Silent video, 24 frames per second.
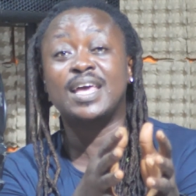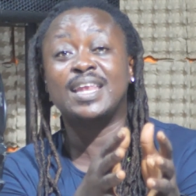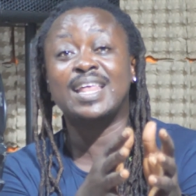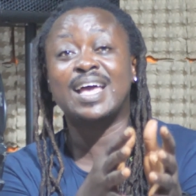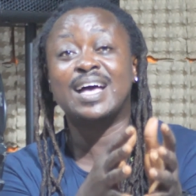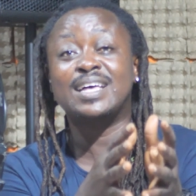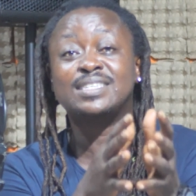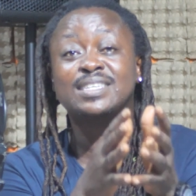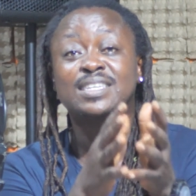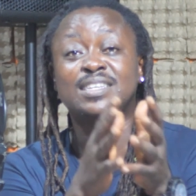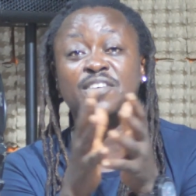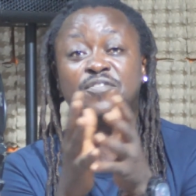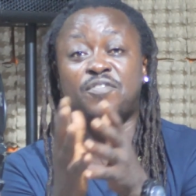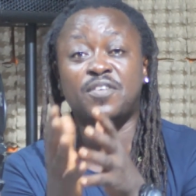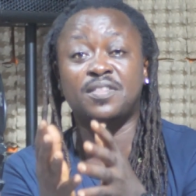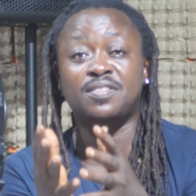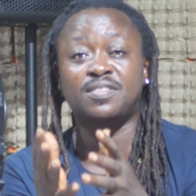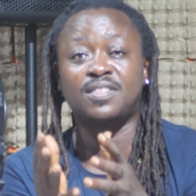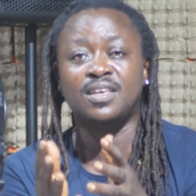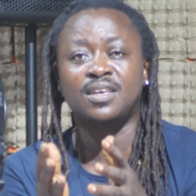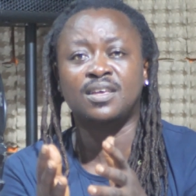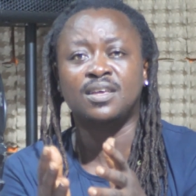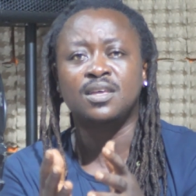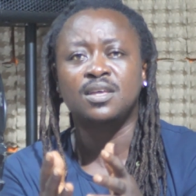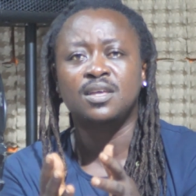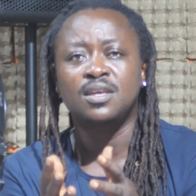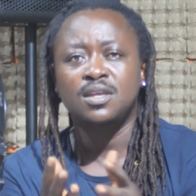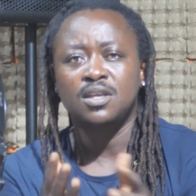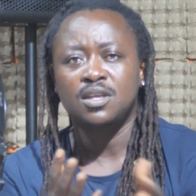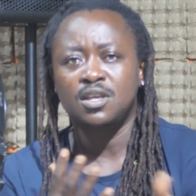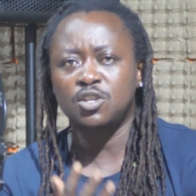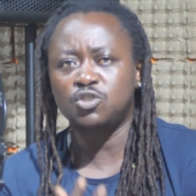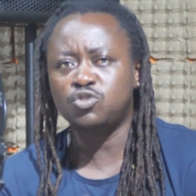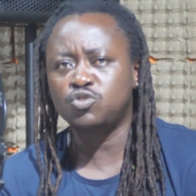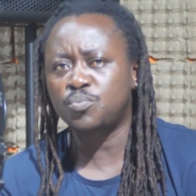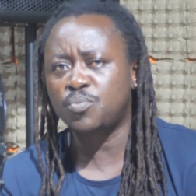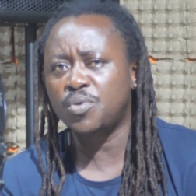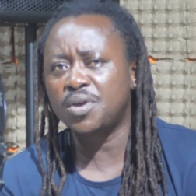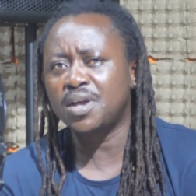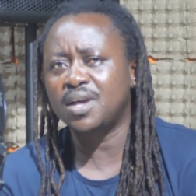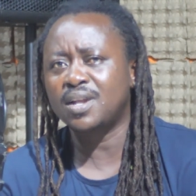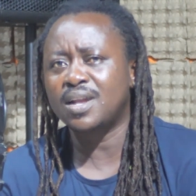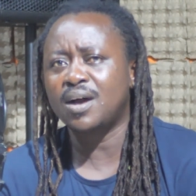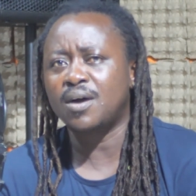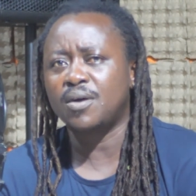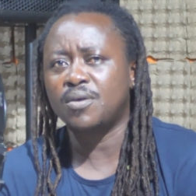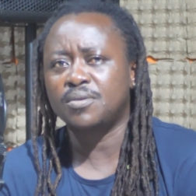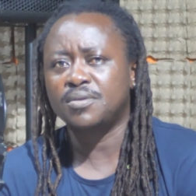and he has a different thing, you should bring
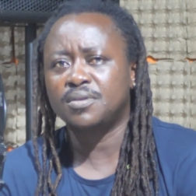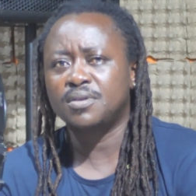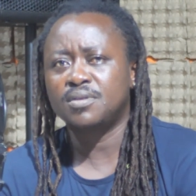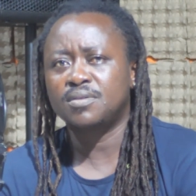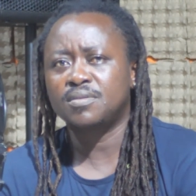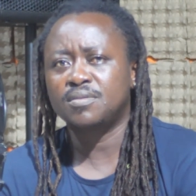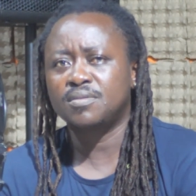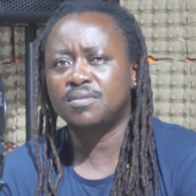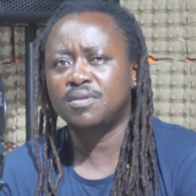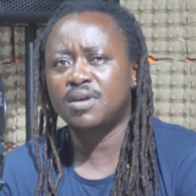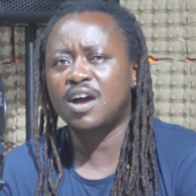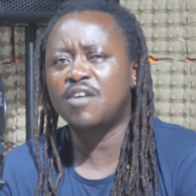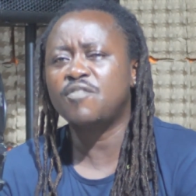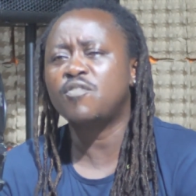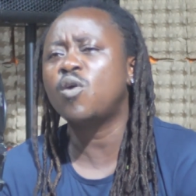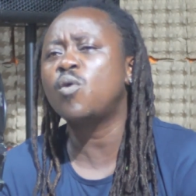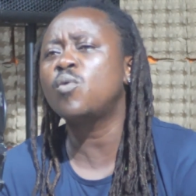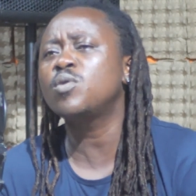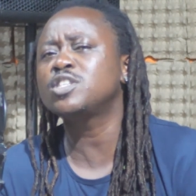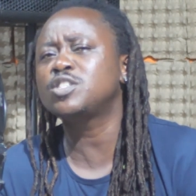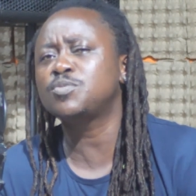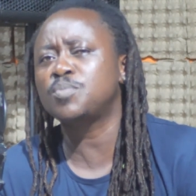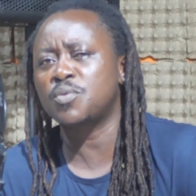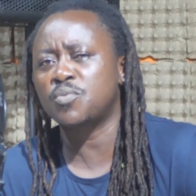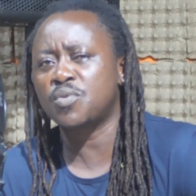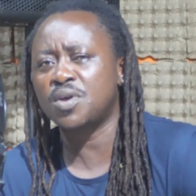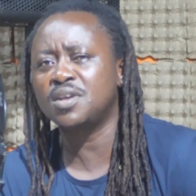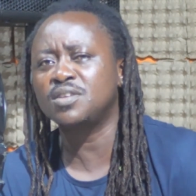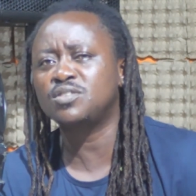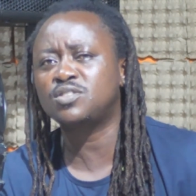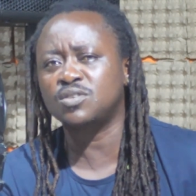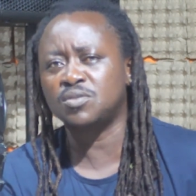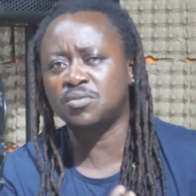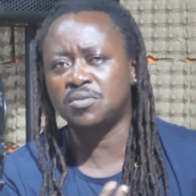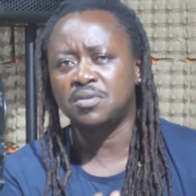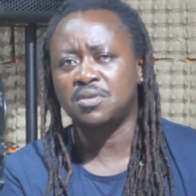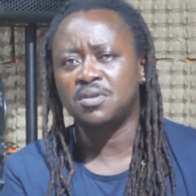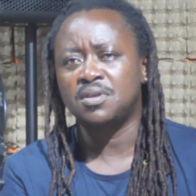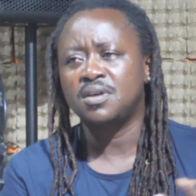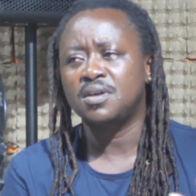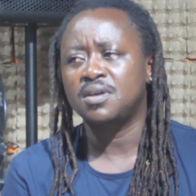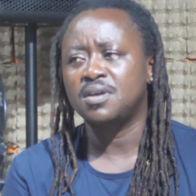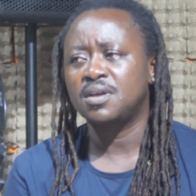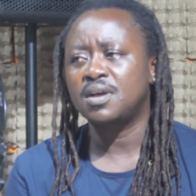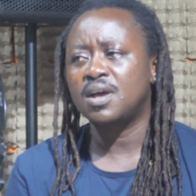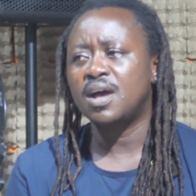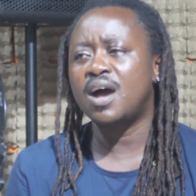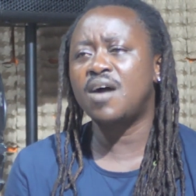it up. I've always been ready to
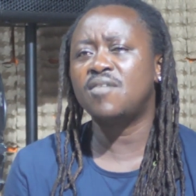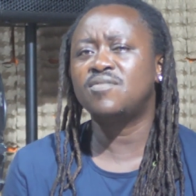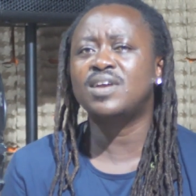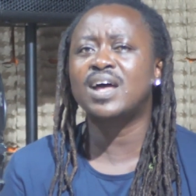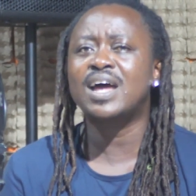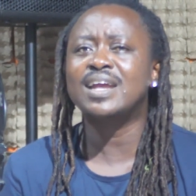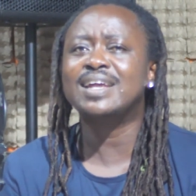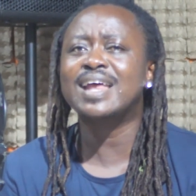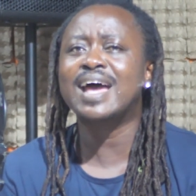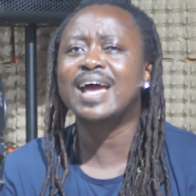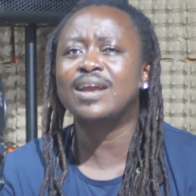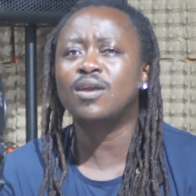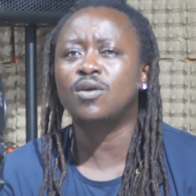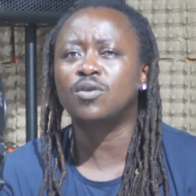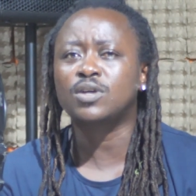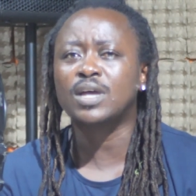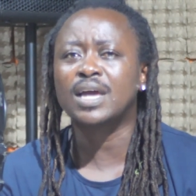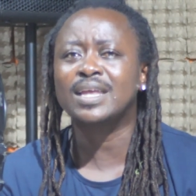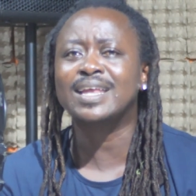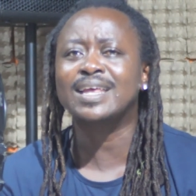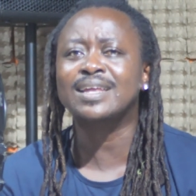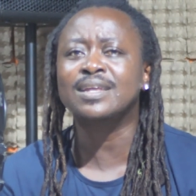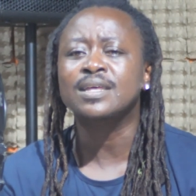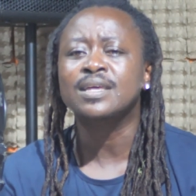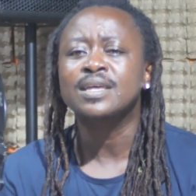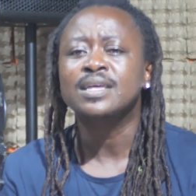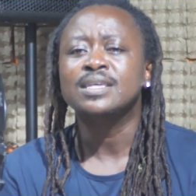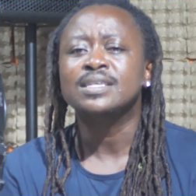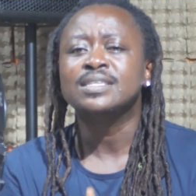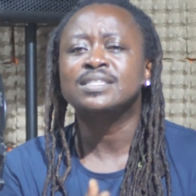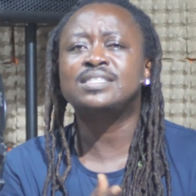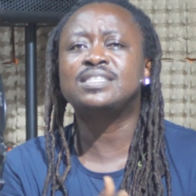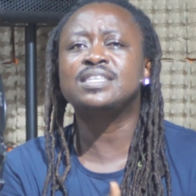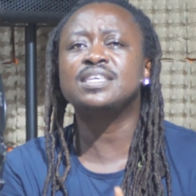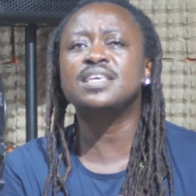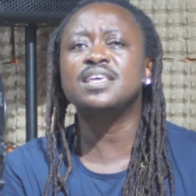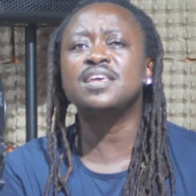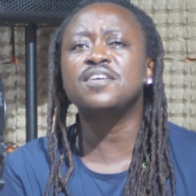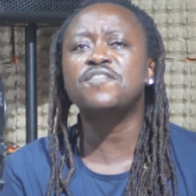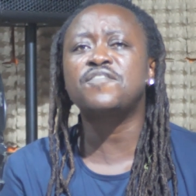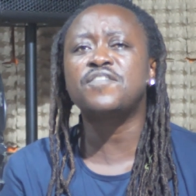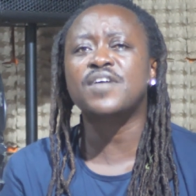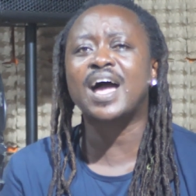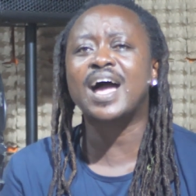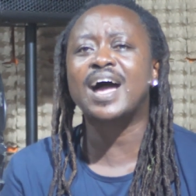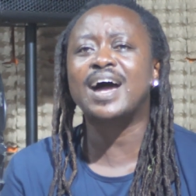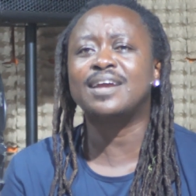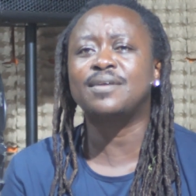have that dialogue and then see
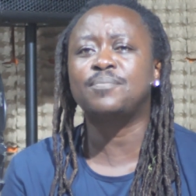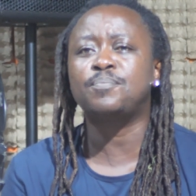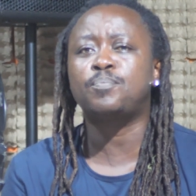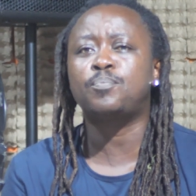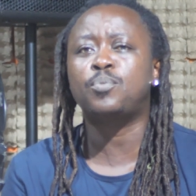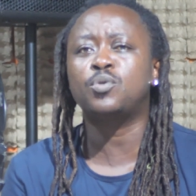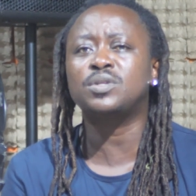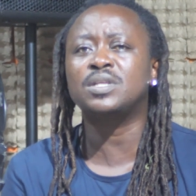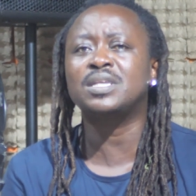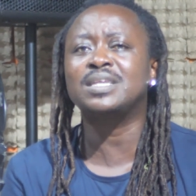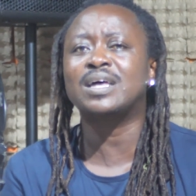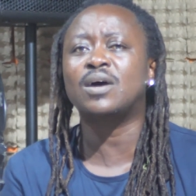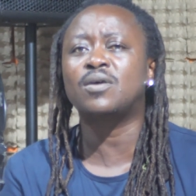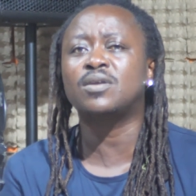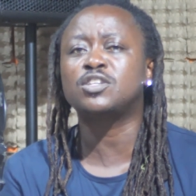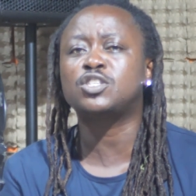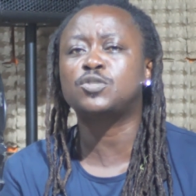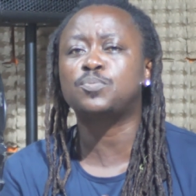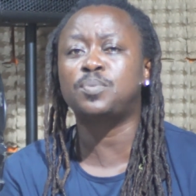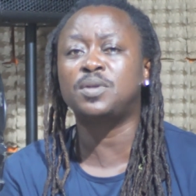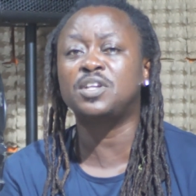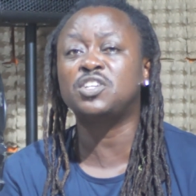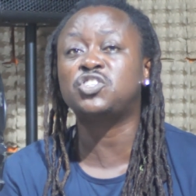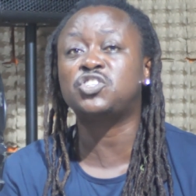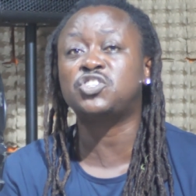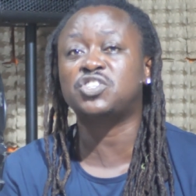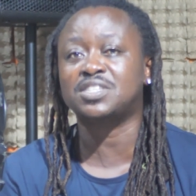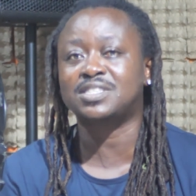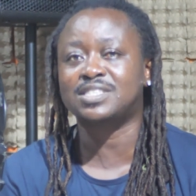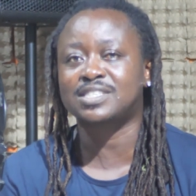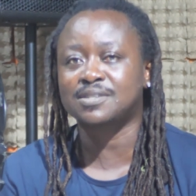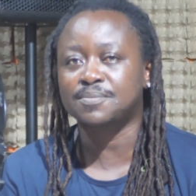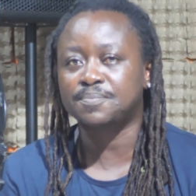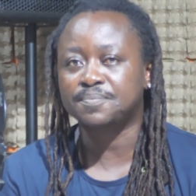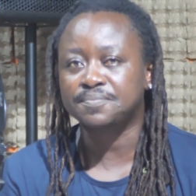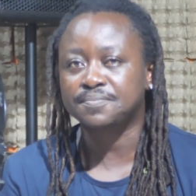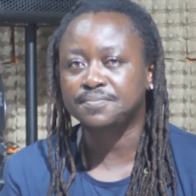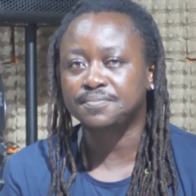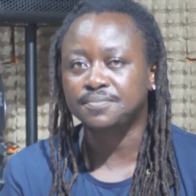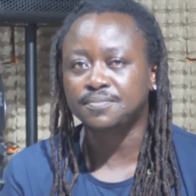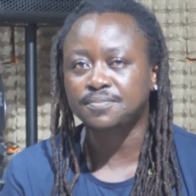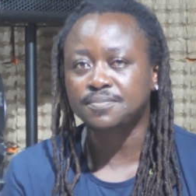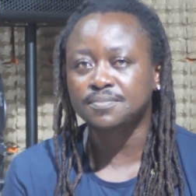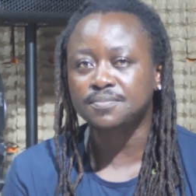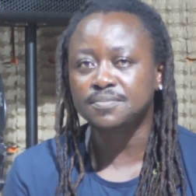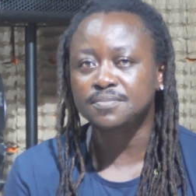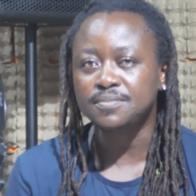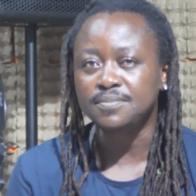if I'd putting down a split sheet.
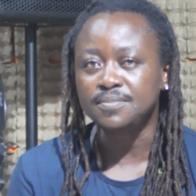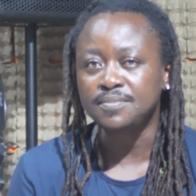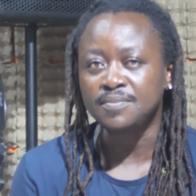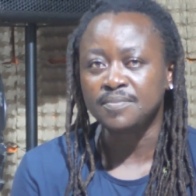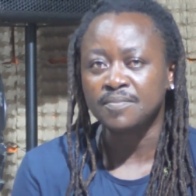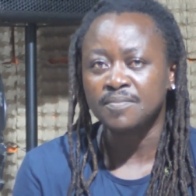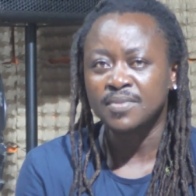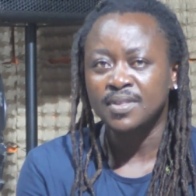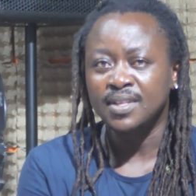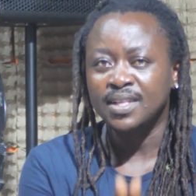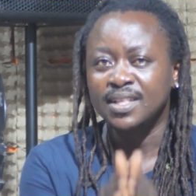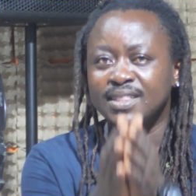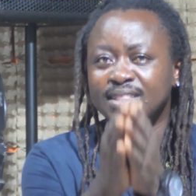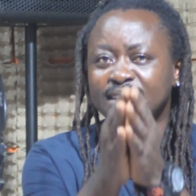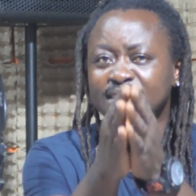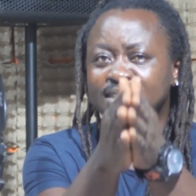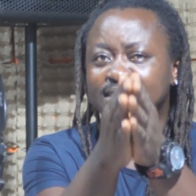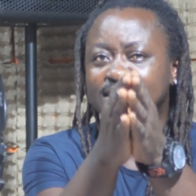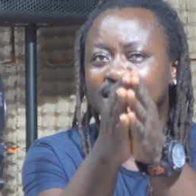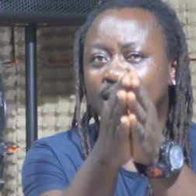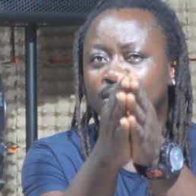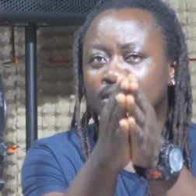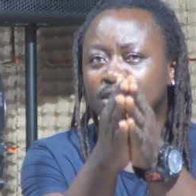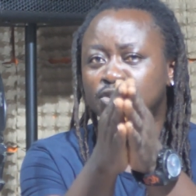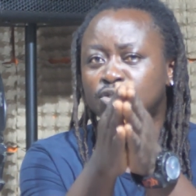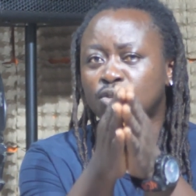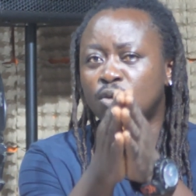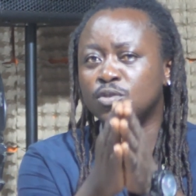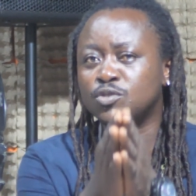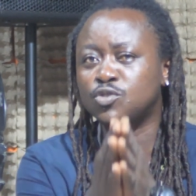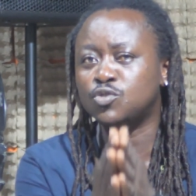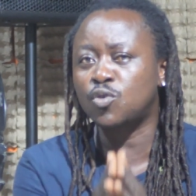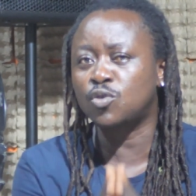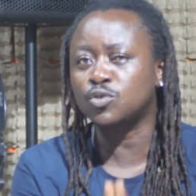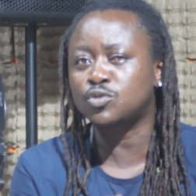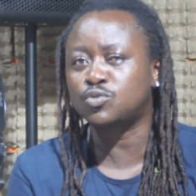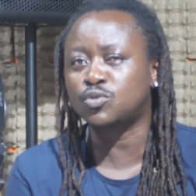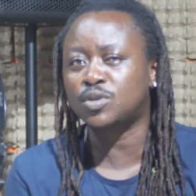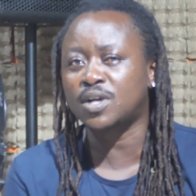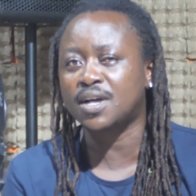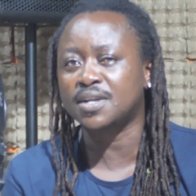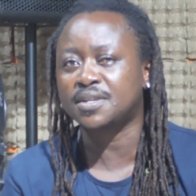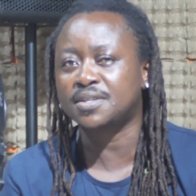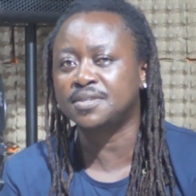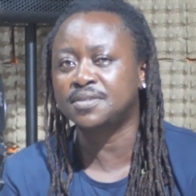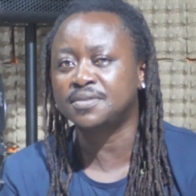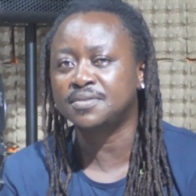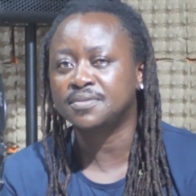This is how the songs go to
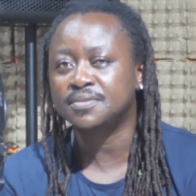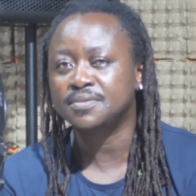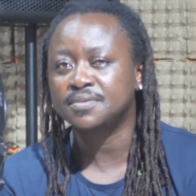Khaki.